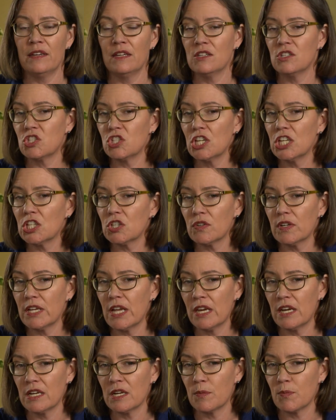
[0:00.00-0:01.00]
and she
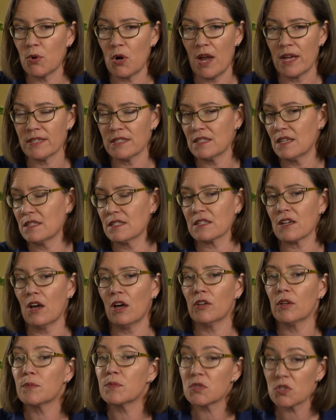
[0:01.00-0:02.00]
created a process
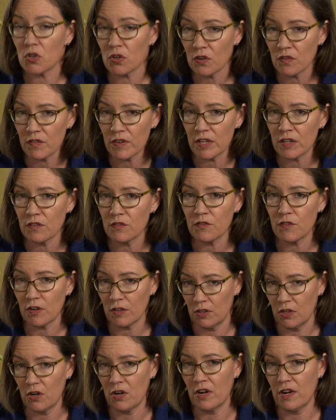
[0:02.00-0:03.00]
called Observing for
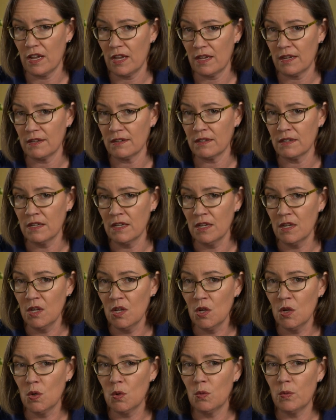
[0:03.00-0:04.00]
Learning,
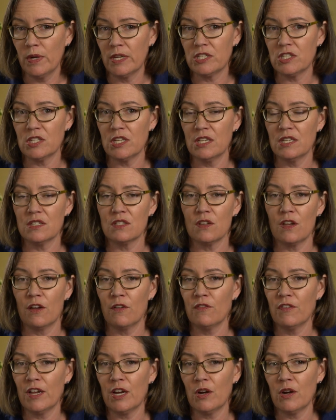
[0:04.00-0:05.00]
which is a
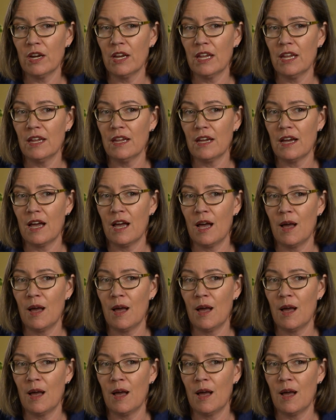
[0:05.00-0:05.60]
very